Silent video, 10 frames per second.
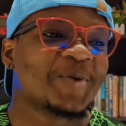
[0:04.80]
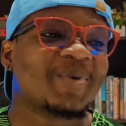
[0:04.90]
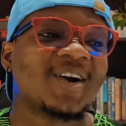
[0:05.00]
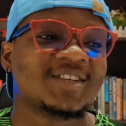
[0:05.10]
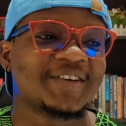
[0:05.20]

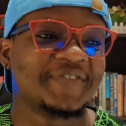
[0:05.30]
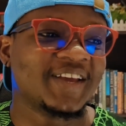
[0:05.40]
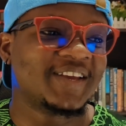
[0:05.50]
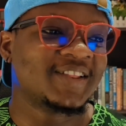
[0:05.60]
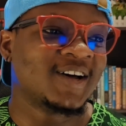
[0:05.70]
because they've
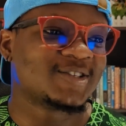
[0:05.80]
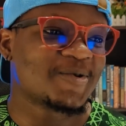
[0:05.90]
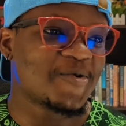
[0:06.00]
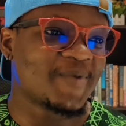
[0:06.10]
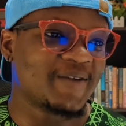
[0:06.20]
taken down
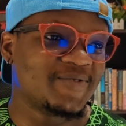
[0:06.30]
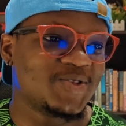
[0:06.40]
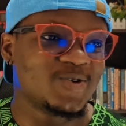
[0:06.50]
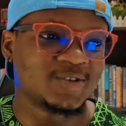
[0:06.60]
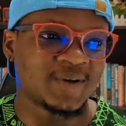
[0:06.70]
some of my
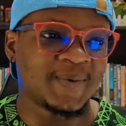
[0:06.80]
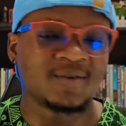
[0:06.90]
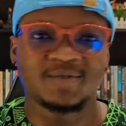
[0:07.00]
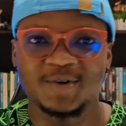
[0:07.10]
videos about,